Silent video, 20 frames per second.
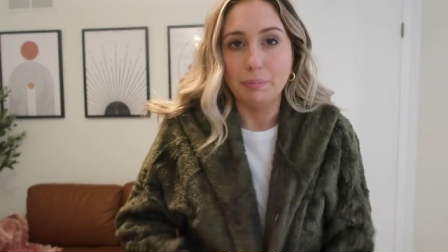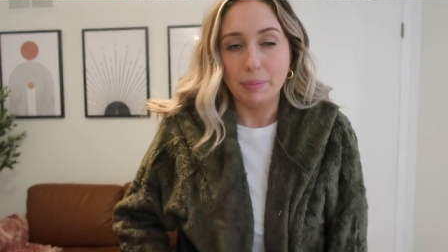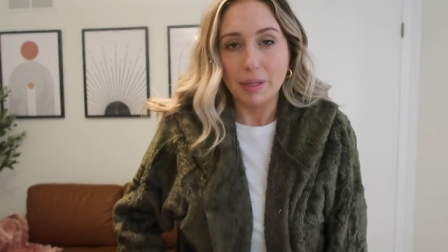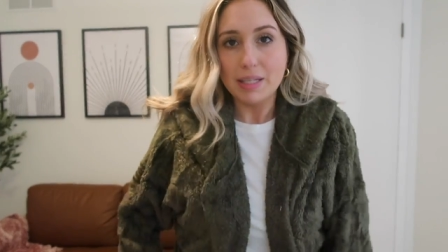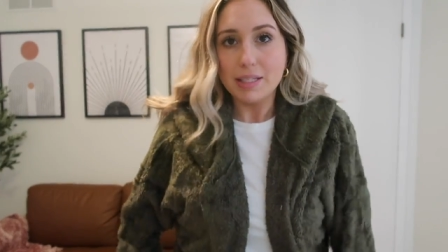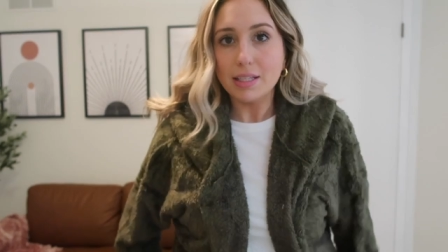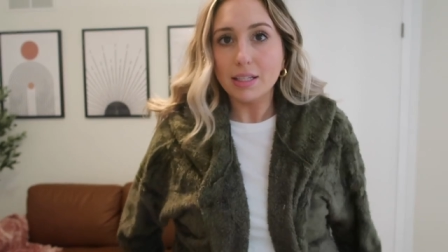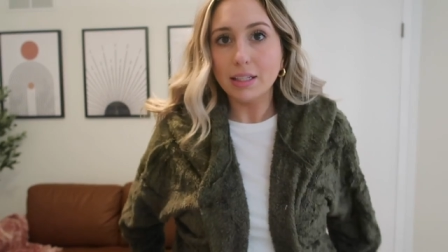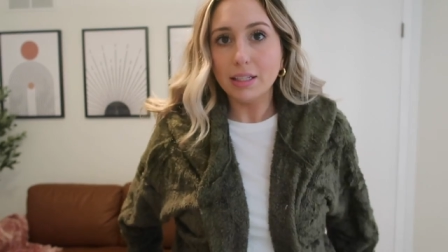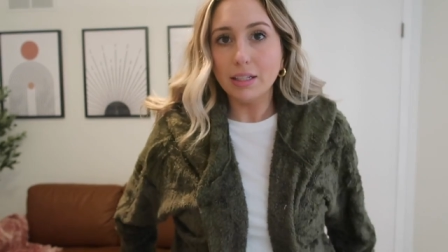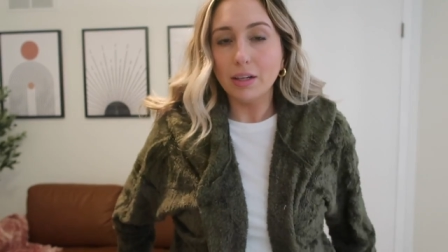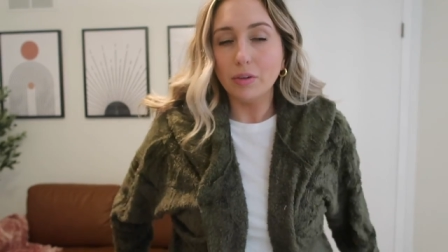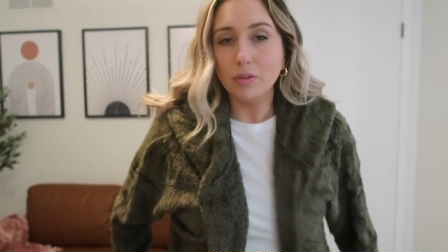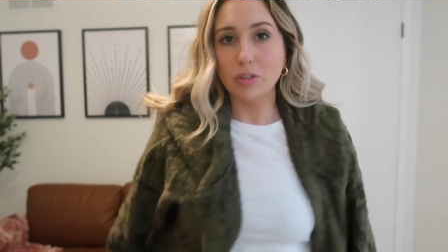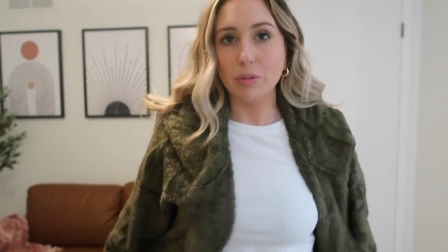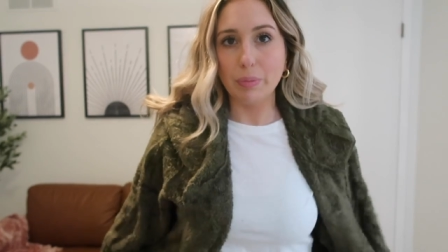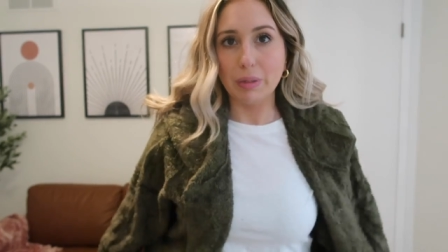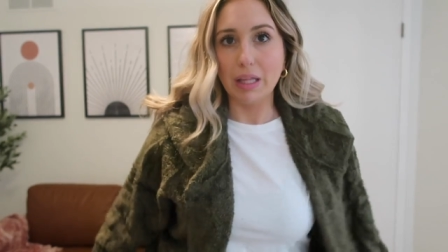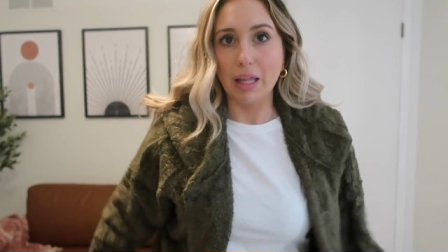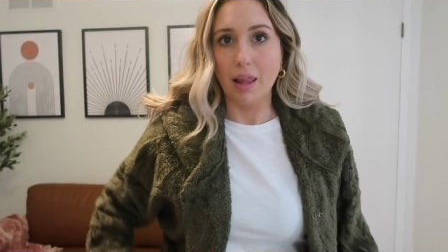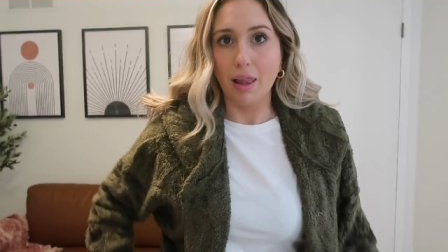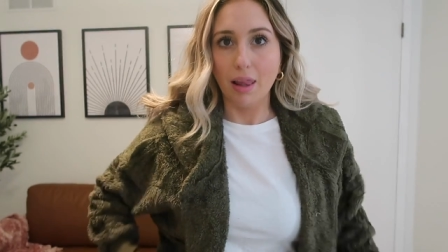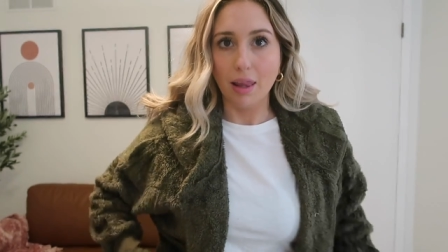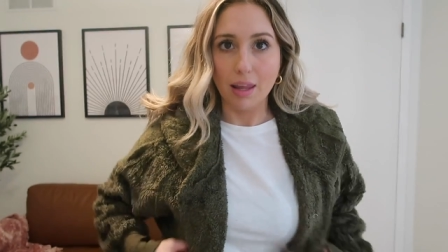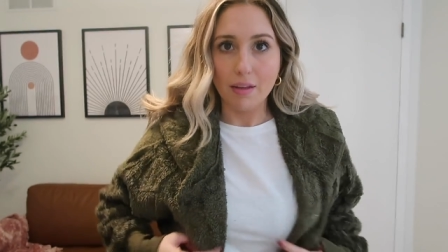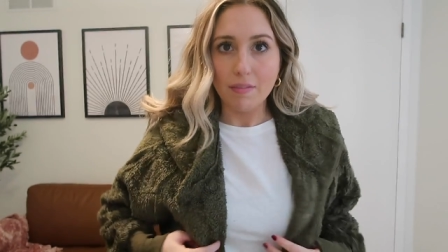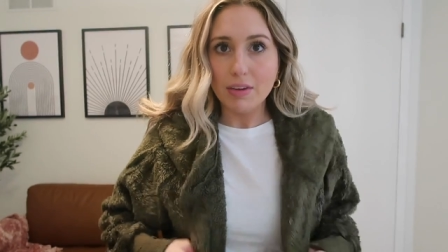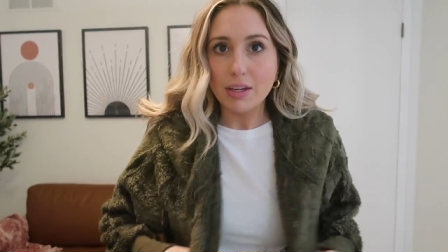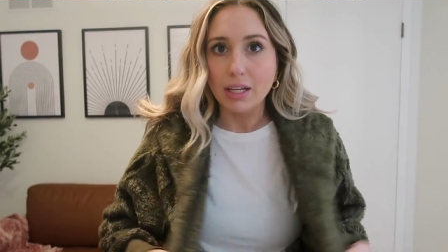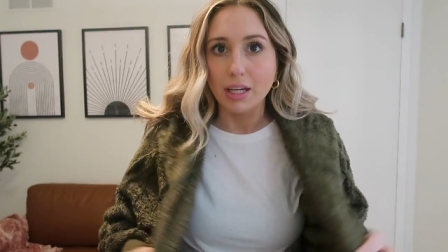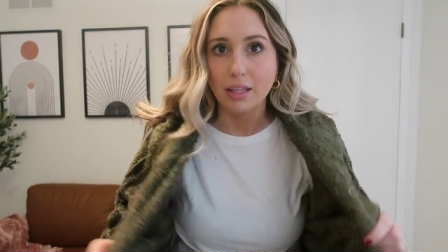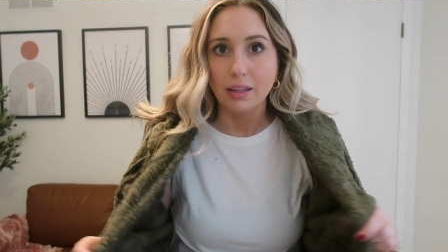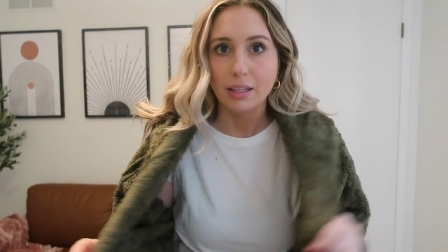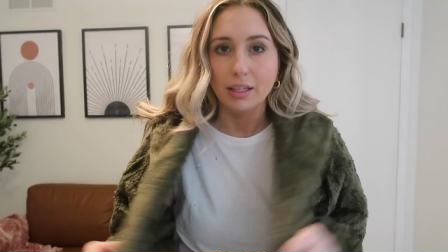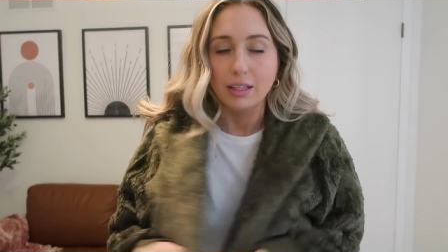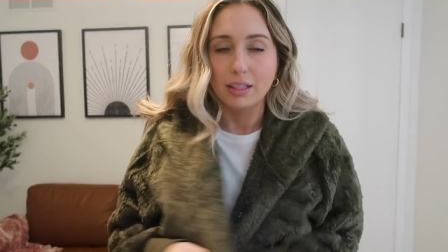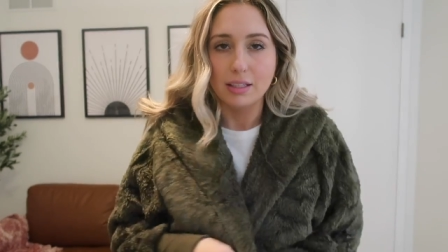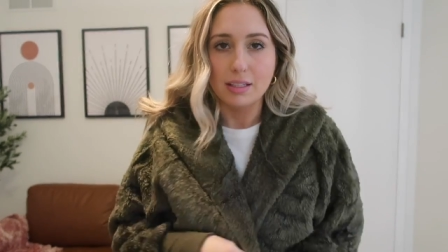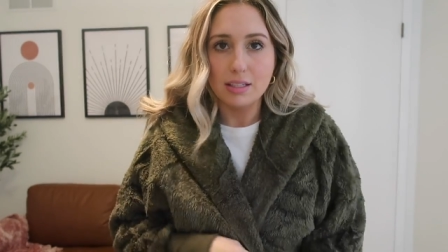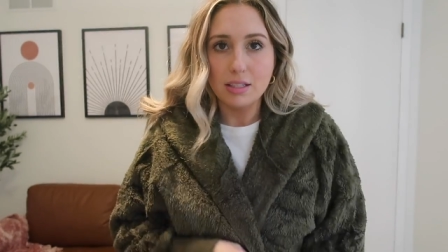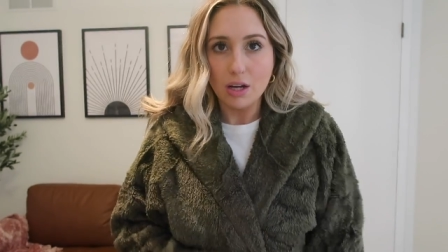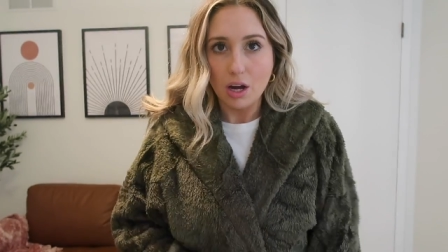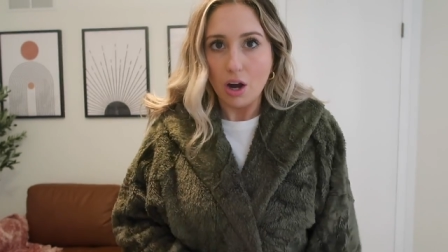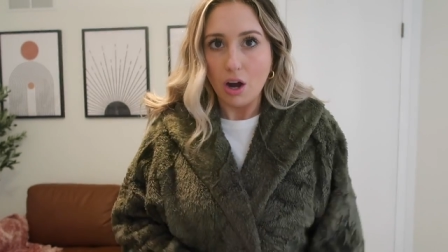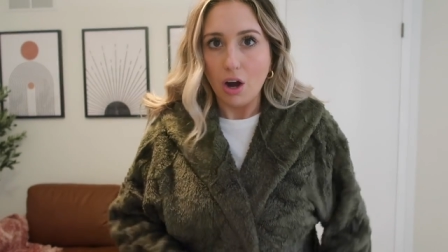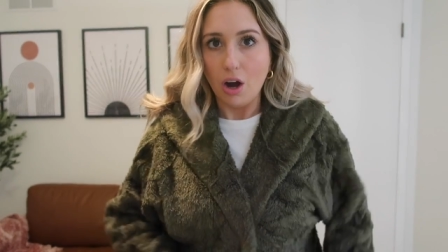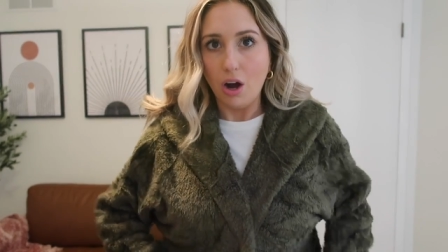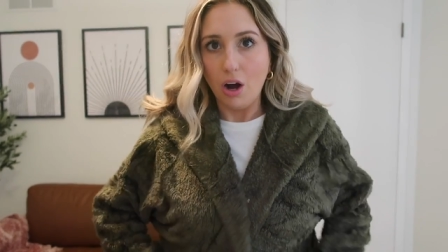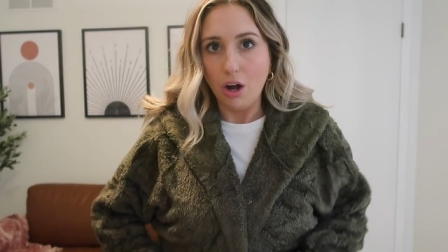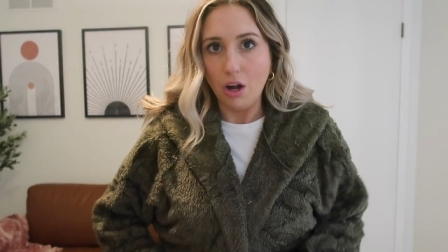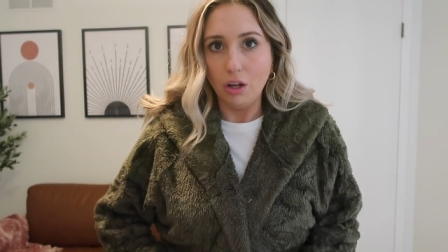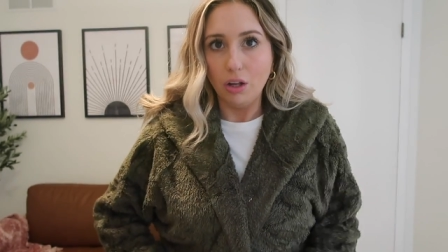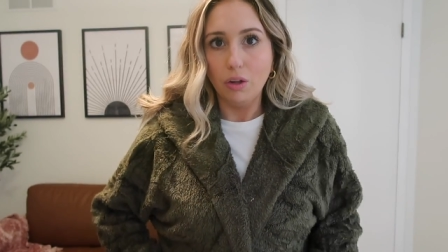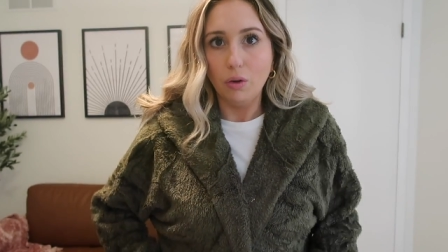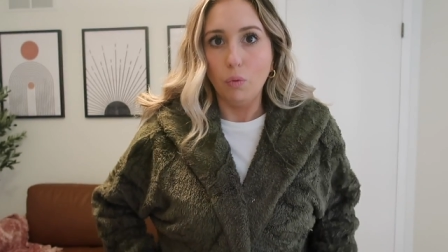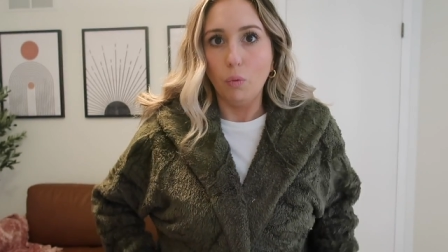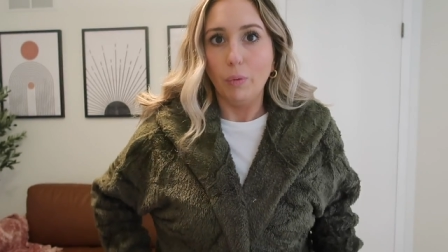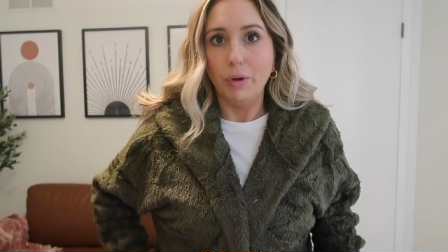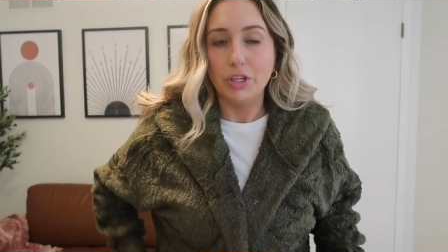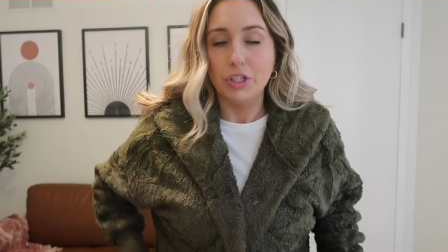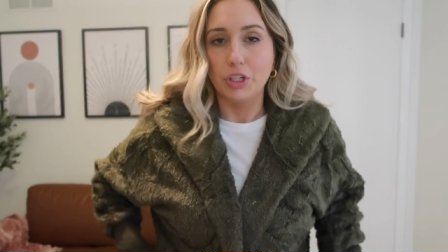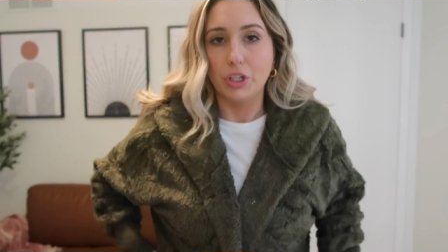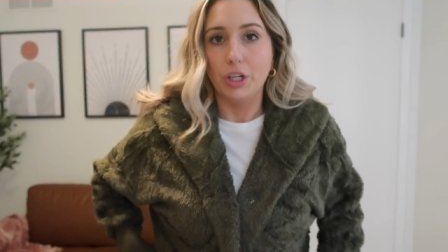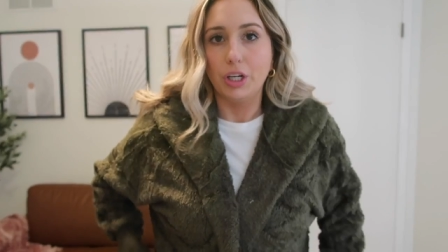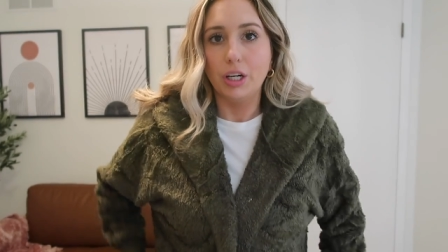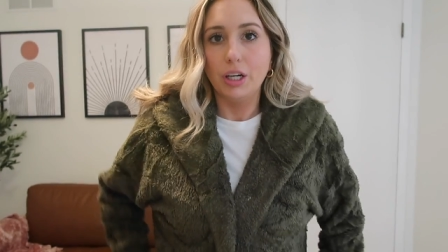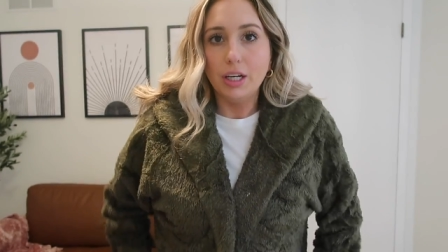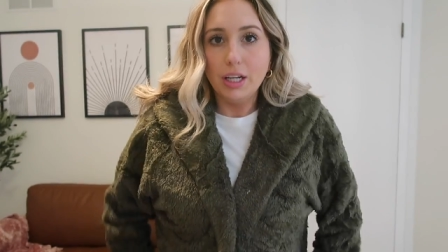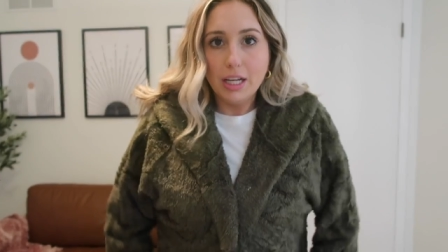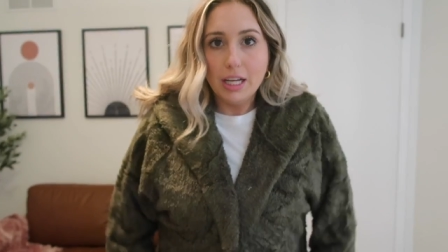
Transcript: basically going to be living in this all winter.